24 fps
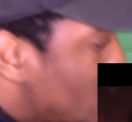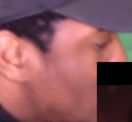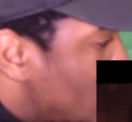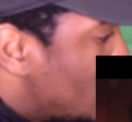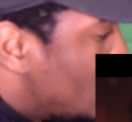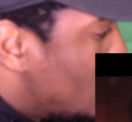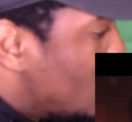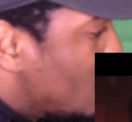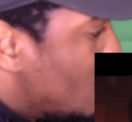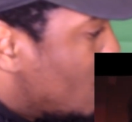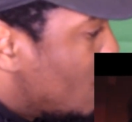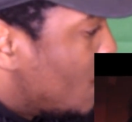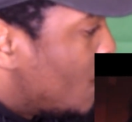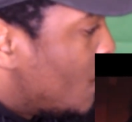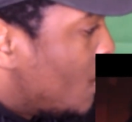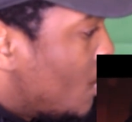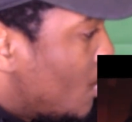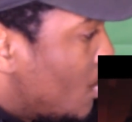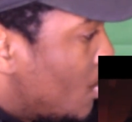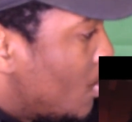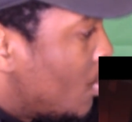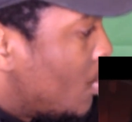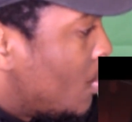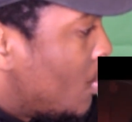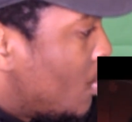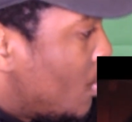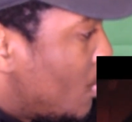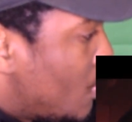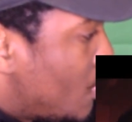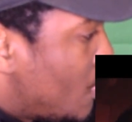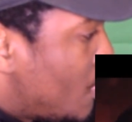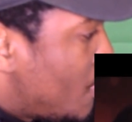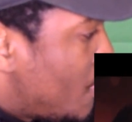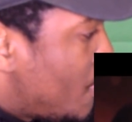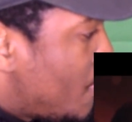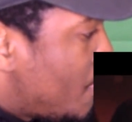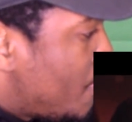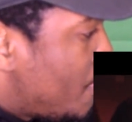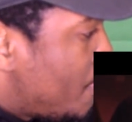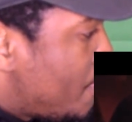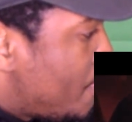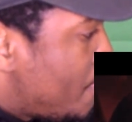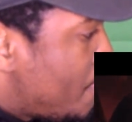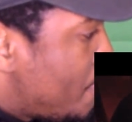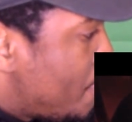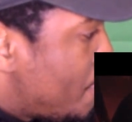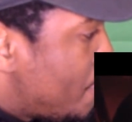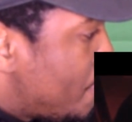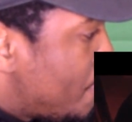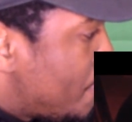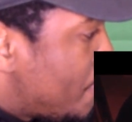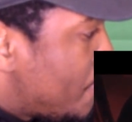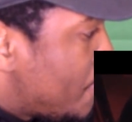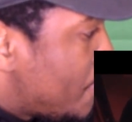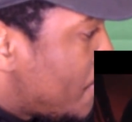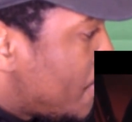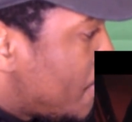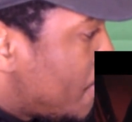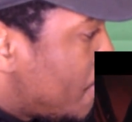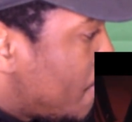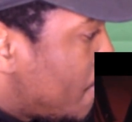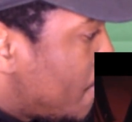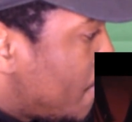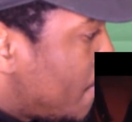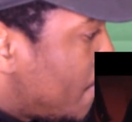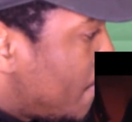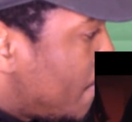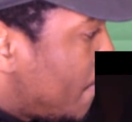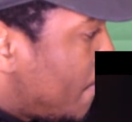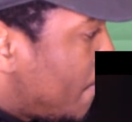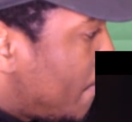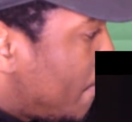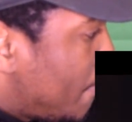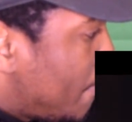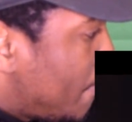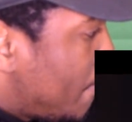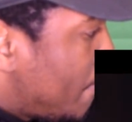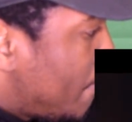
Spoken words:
No one is speaking in this clip.